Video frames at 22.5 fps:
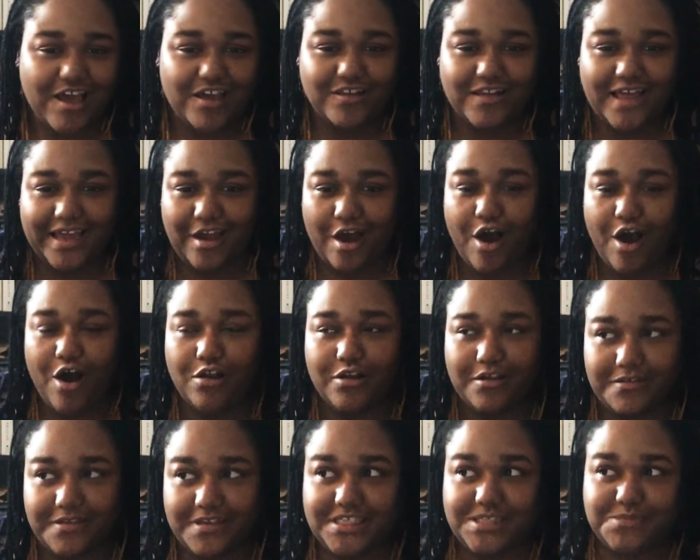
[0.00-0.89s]
like
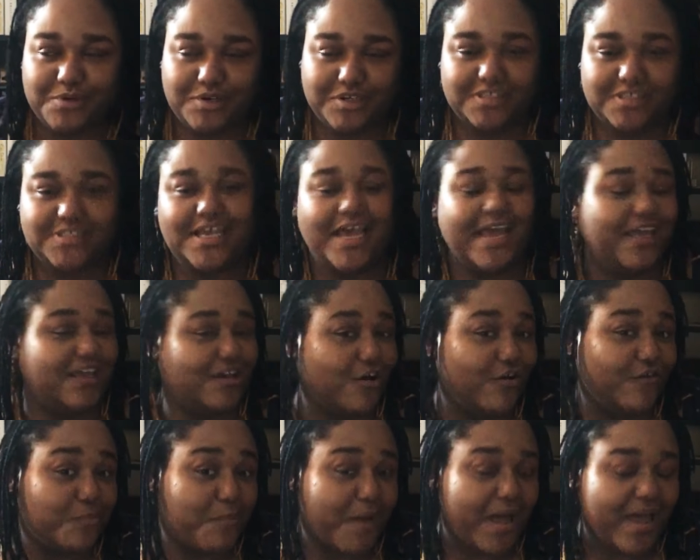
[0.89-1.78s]
all of these books
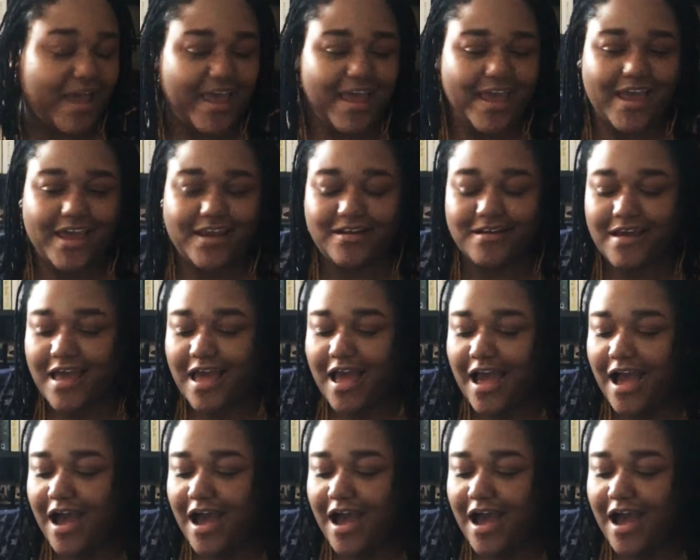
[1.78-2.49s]
hanging over my head.